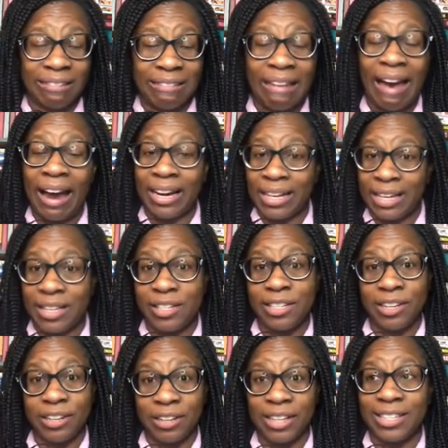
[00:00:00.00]
lot
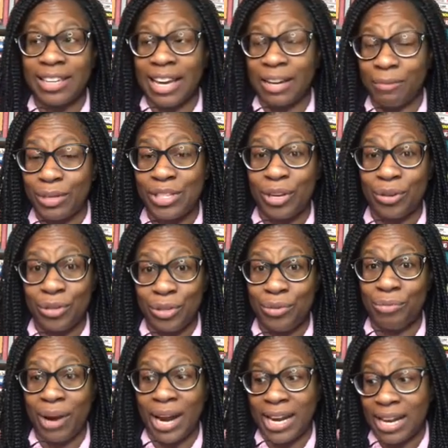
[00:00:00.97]
easier, because I will tell
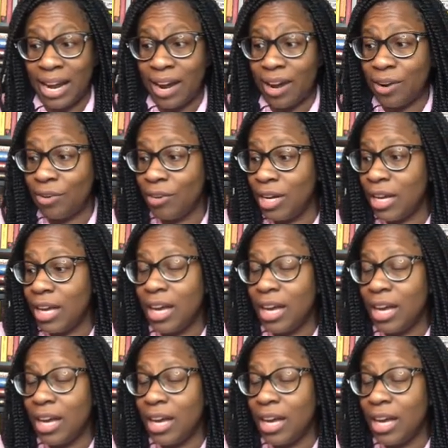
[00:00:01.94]
you right now,